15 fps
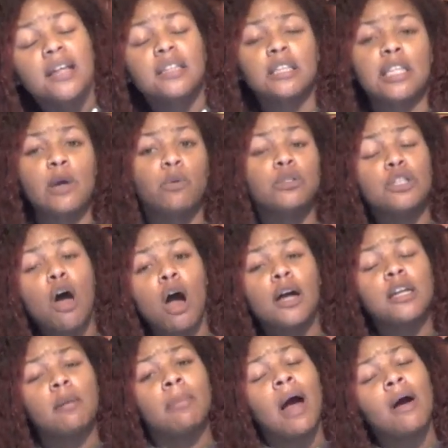that they were
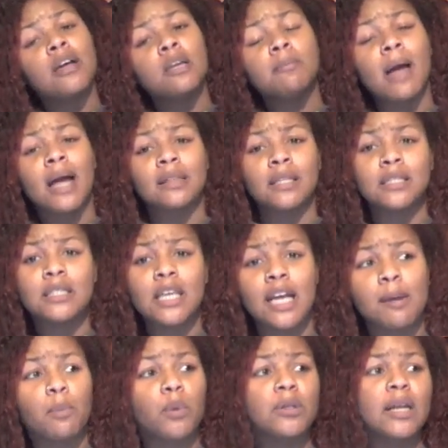talking about him at the
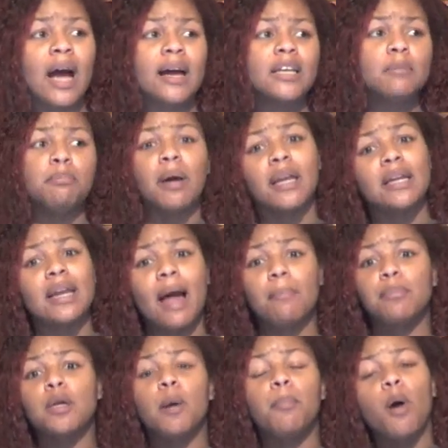table and how he better
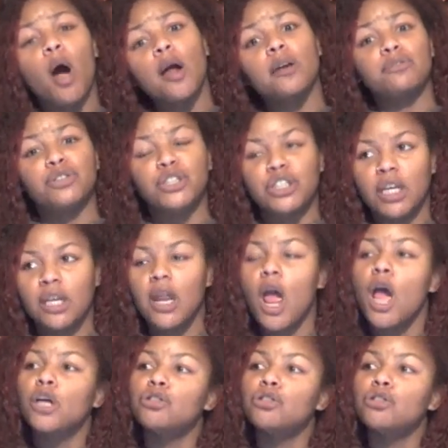not be a part of shit.